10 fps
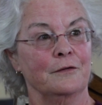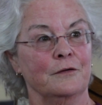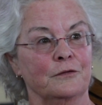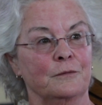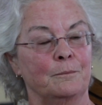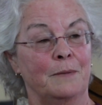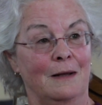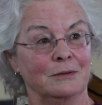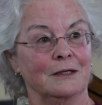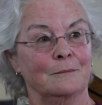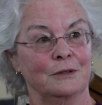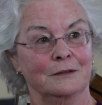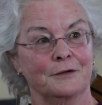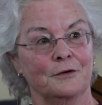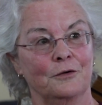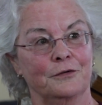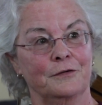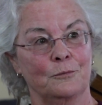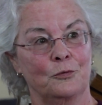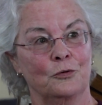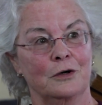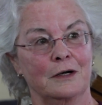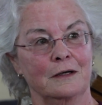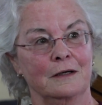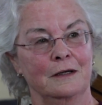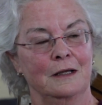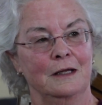there's public political support.